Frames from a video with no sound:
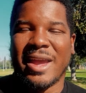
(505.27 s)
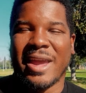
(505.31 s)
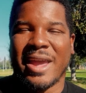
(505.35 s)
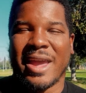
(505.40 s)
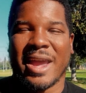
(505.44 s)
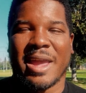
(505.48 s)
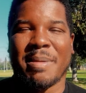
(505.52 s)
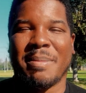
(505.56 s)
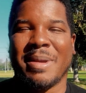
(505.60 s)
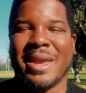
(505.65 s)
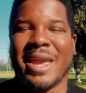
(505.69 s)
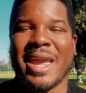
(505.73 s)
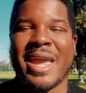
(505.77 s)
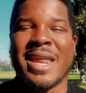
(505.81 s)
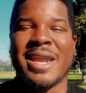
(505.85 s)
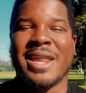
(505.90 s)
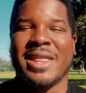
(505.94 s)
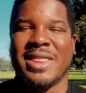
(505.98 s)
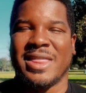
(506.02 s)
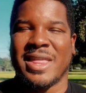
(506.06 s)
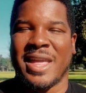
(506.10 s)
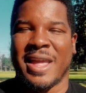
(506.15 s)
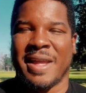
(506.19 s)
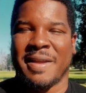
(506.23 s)
It can be
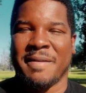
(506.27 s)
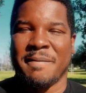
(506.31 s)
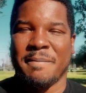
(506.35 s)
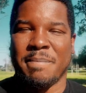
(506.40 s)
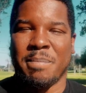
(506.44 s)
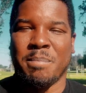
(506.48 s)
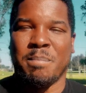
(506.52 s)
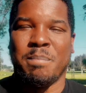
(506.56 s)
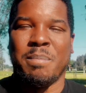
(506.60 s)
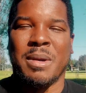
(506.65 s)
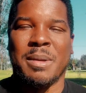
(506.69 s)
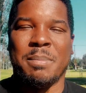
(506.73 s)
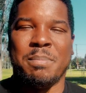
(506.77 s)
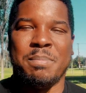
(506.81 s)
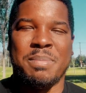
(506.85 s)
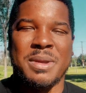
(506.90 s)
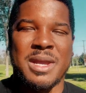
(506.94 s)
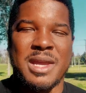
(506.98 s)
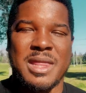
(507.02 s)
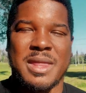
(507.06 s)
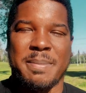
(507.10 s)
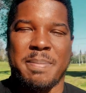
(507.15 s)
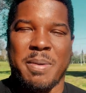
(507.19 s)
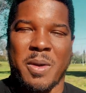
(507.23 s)
anything, but
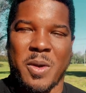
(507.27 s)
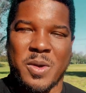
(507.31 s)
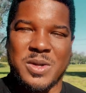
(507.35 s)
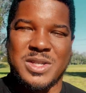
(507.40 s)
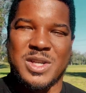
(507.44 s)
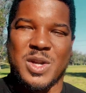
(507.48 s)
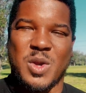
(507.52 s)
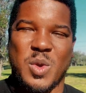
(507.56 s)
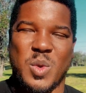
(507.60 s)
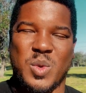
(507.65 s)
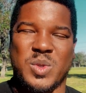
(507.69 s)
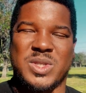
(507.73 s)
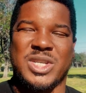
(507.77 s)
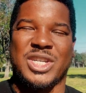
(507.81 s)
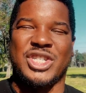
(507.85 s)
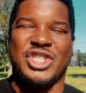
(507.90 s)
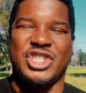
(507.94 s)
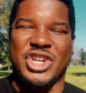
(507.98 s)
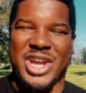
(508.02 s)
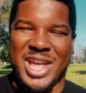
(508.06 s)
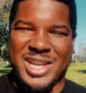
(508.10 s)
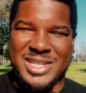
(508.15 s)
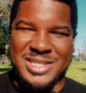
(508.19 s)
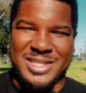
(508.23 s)
be the person who
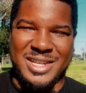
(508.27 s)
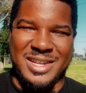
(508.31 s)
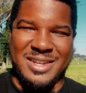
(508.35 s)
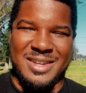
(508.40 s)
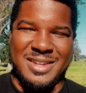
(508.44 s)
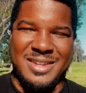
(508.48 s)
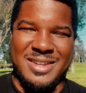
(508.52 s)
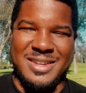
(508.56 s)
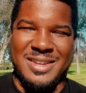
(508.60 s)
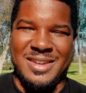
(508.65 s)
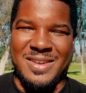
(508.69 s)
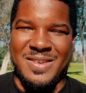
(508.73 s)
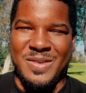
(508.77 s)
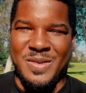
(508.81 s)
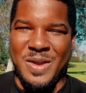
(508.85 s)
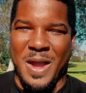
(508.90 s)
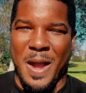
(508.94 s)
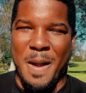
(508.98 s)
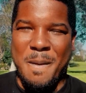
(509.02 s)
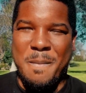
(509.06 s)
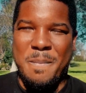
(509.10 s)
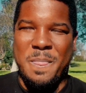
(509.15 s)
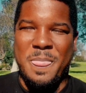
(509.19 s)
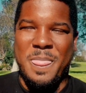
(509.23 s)
suggests it,
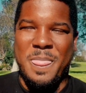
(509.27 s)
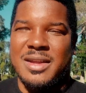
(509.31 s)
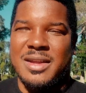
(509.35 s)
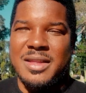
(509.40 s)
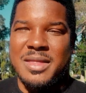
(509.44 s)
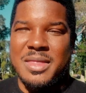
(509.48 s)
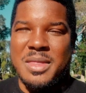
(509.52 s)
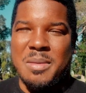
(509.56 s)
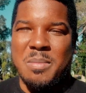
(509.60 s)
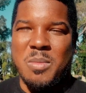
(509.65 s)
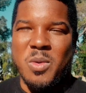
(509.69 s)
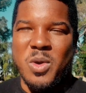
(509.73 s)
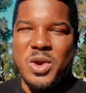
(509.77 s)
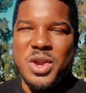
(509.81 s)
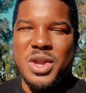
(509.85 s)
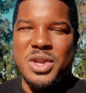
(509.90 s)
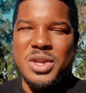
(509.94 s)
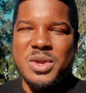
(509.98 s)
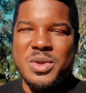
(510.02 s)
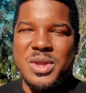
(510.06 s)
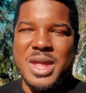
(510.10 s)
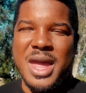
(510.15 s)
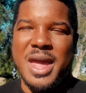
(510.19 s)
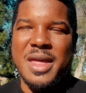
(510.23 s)
okay? The more you
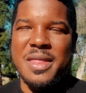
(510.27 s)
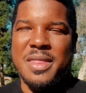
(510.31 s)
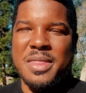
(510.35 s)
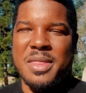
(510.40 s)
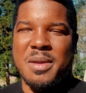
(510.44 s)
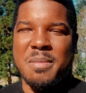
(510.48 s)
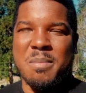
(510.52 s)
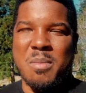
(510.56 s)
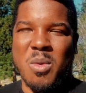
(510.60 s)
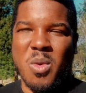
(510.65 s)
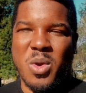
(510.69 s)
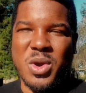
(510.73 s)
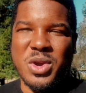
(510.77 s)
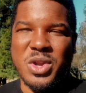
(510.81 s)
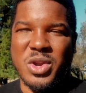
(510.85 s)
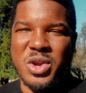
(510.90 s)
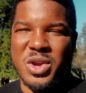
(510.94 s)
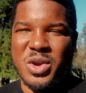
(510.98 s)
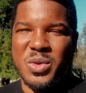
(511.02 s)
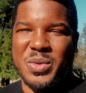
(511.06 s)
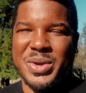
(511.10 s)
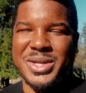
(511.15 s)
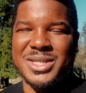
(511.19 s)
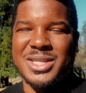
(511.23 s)
do that, the more you
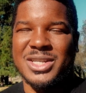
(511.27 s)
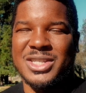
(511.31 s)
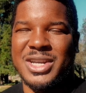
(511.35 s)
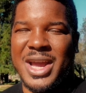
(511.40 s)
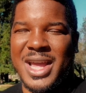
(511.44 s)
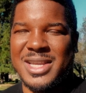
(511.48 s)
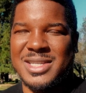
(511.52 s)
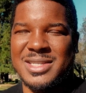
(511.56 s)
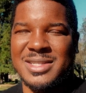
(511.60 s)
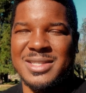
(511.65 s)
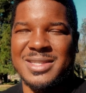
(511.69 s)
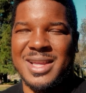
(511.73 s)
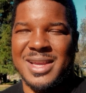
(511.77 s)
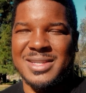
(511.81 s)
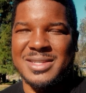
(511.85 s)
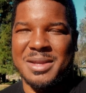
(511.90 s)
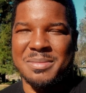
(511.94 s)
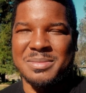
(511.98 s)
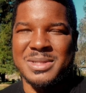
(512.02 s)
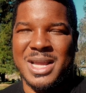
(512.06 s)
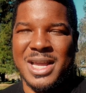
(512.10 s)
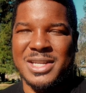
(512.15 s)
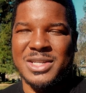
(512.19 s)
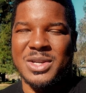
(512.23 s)
increase the chances that
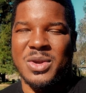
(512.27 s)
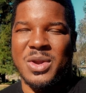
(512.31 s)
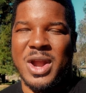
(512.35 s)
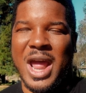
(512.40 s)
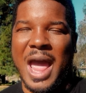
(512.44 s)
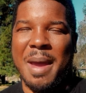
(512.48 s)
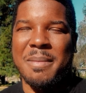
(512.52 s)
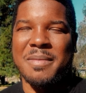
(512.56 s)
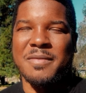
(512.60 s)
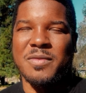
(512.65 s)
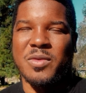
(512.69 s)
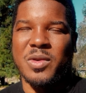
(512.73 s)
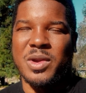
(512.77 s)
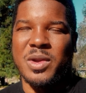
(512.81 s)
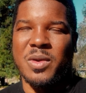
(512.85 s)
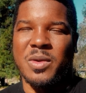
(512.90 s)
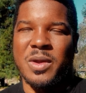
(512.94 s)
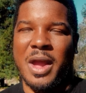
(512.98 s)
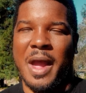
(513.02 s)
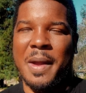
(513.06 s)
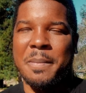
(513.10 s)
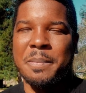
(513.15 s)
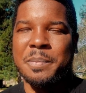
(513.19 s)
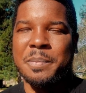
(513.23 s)
something's actually gonna happen for you,
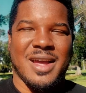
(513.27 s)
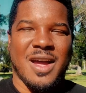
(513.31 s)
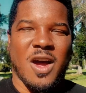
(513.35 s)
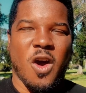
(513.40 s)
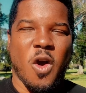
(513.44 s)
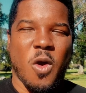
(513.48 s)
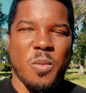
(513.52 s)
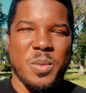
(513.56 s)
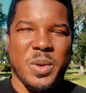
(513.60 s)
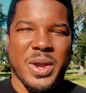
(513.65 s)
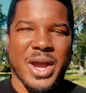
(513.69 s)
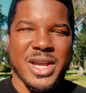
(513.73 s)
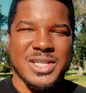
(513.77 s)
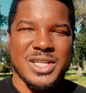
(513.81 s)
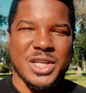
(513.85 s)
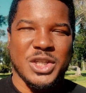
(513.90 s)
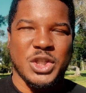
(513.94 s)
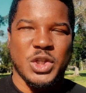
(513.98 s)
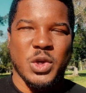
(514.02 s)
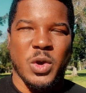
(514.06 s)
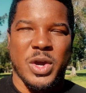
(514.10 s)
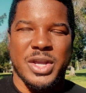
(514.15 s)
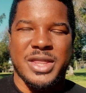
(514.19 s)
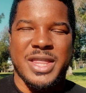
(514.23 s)
okay? I hope you guys
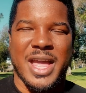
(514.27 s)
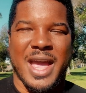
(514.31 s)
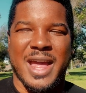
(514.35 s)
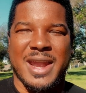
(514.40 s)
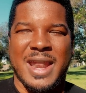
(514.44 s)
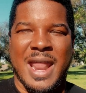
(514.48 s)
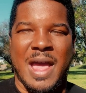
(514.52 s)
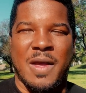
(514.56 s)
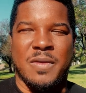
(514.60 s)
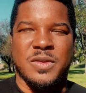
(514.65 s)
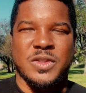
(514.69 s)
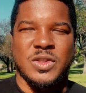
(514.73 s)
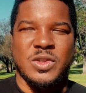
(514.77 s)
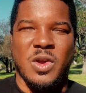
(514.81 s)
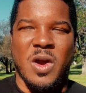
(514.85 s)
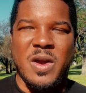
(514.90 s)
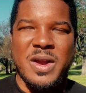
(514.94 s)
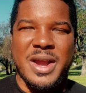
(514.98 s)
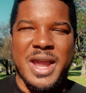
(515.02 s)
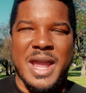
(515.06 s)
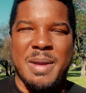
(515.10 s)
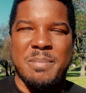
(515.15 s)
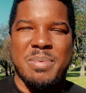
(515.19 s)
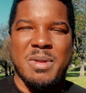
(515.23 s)
enjoyed that. Now,
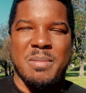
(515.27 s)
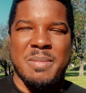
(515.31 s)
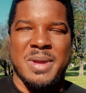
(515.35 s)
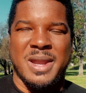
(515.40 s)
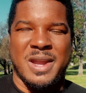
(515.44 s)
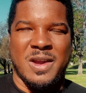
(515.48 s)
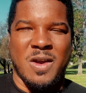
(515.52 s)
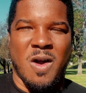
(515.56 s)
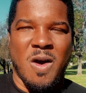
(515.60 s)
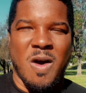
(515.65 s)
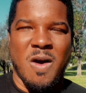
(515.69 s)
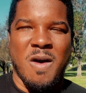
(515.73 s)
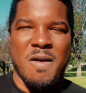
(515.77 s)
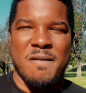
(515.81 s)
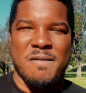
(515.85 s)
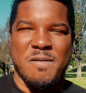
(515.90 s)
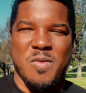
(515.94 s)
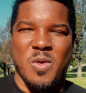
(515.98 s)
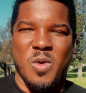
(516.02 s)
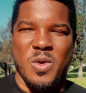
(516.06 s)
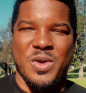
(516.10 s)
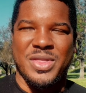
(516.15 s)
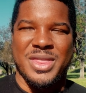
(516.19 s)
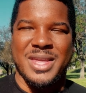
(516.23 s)
start implementing all
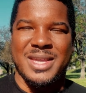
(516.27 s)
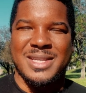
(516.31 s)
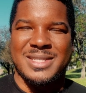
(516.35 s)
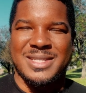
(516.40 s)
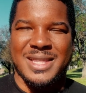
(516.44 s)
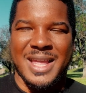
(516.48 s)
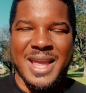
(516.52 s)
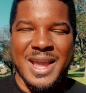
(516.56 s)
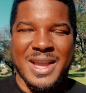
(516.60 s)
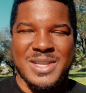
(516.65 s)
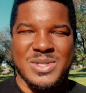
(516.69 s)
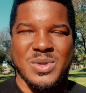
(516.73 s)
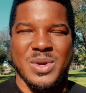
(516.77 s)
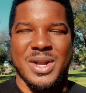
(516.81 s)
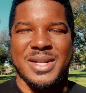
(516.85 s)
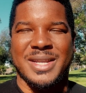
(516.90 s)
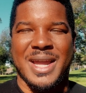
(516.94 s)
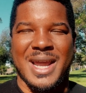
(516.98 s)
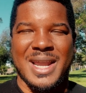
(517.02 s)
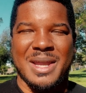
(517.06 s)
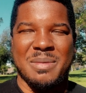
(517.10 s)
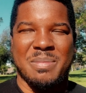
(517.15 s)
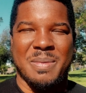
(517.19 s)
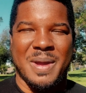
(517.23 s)
four of these things on a
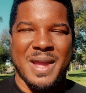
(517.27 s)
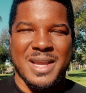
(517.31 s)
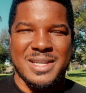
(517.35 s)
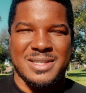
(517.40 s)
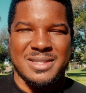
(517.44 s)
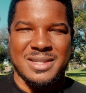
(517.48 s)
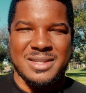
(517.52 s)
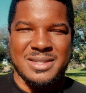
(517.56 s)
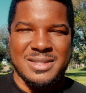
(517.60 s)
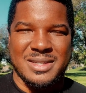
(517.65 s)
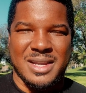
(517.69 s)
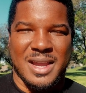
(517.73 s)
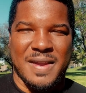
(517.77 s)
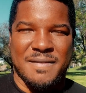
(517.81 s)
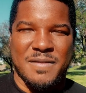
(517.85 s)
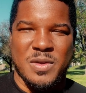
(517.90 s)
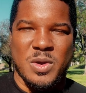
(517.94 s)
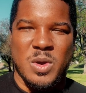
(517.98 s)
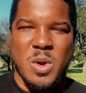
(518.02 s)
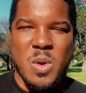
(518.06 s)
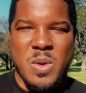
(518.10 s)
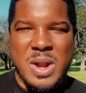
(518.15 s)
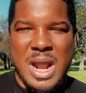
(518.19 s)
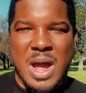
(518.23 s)
daily basis. If
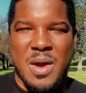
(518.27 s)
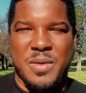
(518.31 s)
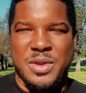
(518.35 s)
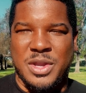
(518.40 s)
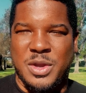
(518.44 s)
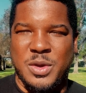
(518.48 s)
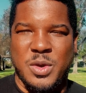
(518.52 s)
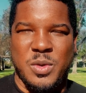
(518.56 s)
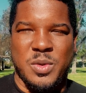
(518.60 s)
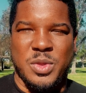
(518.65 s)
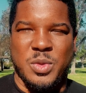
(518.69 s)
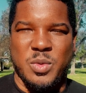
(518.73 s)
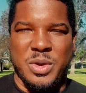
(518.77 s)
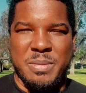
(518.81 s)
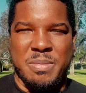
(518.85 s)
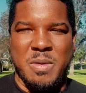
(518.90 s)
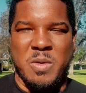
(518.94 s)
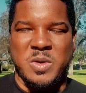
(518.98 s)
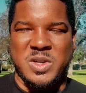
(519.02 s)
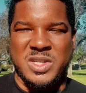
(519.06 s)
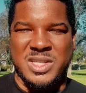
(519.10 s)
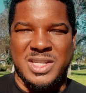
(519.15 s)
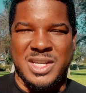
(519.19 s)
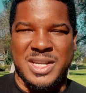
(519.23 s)
you're going out and you're doing three
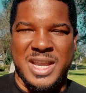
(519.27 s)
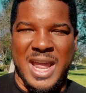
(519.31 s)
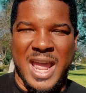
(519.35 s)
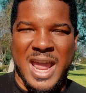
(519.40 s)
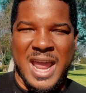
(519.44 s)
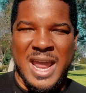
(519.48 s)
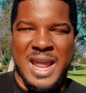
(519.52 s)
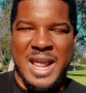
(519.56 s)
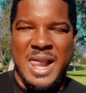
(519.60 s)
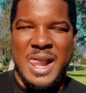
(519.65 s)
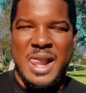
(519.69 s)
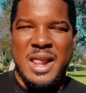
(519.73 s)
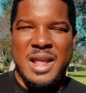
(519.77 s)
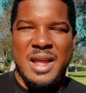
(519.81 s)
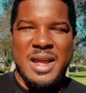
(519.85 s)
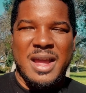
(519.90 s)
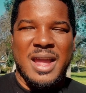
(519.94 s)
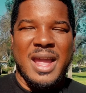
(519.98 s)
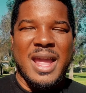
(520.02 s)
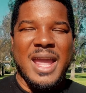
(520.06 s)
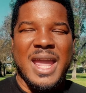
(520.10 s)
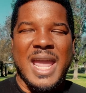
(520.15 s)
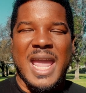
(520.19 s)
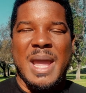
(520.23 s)
approaches a day,
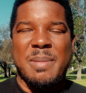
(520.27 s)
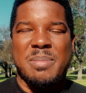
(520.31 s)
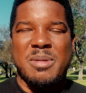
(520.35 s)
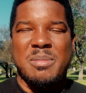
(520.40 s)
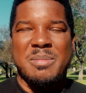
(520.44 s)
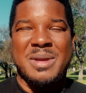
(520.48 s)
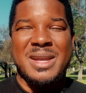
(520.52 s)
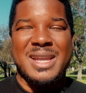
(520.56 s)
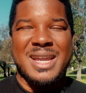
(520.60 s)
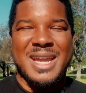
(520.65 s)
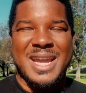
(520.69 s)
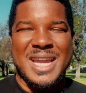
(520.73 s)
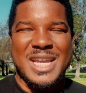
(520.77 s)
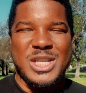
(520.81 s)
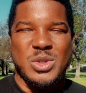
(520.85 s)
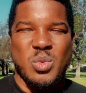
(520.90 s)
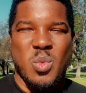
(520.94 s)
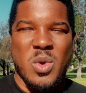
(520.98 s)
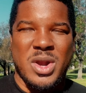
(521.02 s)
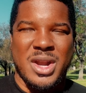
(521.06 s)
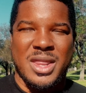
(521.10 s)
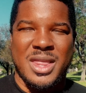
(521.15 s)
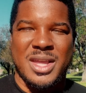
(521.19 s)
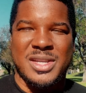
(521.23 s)
implement each
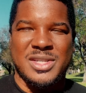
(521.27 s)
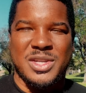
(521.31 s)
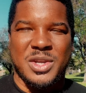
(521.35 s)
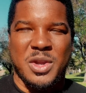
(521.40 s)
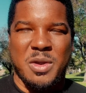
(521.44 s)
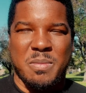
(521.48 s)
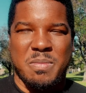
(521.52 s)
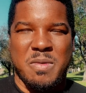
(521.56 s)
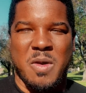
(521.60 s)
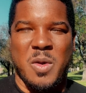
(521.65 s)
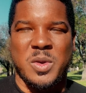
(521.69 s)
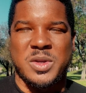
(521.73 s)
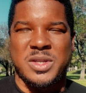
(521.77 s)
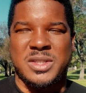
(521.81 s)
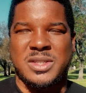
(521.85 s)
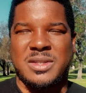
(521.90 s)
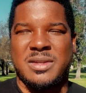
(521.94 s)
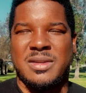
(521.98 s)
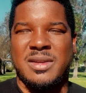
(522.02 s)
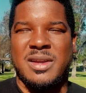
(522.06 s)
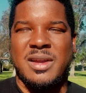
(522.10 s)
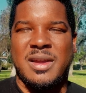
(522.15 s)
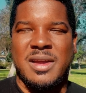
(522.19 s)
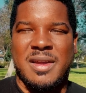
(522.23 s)
one of these in your
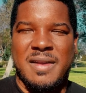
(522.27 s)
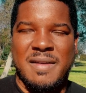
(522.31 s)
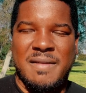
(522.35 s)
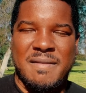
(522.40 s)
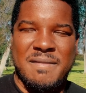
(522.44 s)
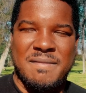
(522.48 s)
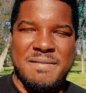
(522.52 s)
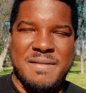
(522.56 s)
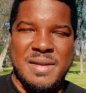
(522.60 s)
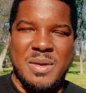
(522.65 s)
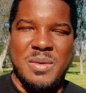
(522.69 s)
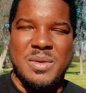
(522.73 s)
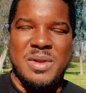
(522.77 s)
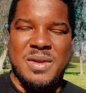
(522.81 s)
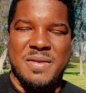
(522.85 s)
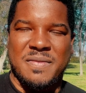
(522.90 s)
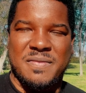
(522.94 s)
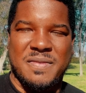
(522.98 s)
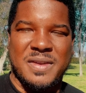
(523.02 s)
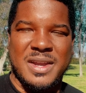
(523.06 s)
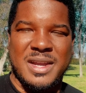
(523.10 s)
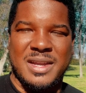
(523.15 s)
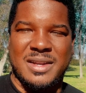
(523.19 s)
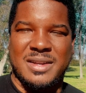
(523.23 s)
approaches. Feel your
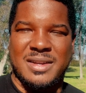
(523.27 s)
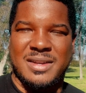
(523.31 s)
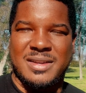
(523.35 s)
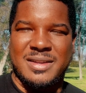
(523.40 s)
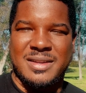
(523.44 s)
feet.